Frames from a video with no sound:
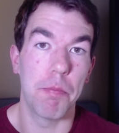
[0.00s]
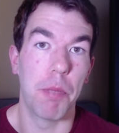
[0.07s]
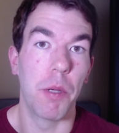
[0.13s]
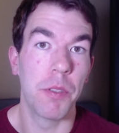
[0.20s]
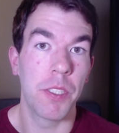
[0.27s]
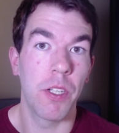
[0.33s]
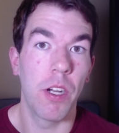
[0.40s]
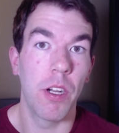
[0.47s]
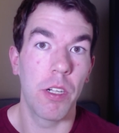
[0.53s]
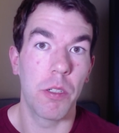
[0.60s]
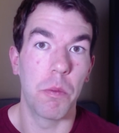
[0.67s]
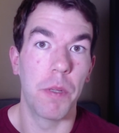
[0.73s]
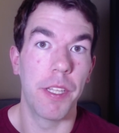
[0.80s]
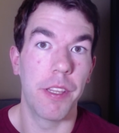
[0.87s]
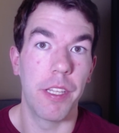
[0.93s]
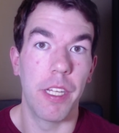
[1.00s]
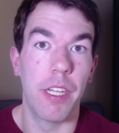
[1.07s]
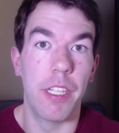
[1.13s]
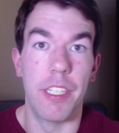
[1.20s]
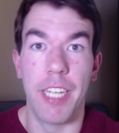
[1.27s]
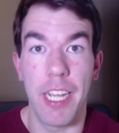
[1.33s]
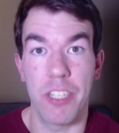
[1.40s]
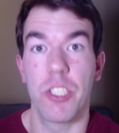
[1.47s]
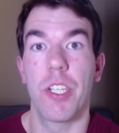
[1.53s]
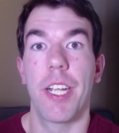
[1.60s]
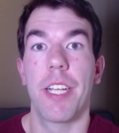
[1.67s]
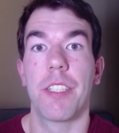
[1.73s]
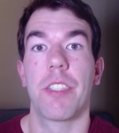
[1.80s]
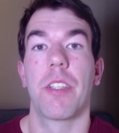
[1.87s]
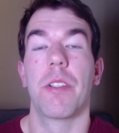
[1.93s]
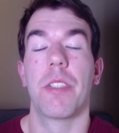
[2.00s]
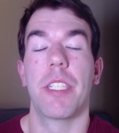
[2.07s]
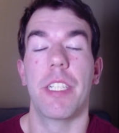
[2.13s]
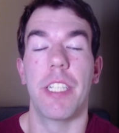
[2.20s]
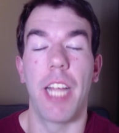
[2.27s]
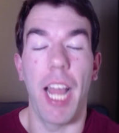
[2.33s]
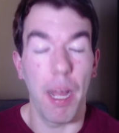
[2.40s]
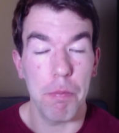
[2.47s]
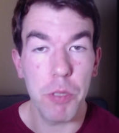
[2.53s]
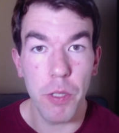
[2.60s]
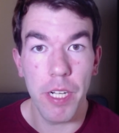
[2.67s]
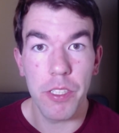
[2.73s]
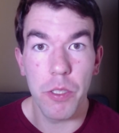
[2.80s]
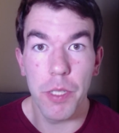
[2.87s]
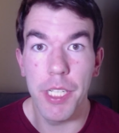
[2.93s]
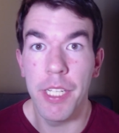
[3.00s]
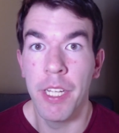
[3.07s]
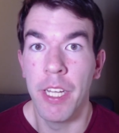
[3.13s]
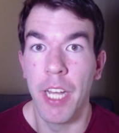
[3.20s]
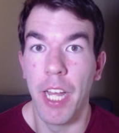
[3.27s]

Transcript: up posthog with the Next.js 13 app directory.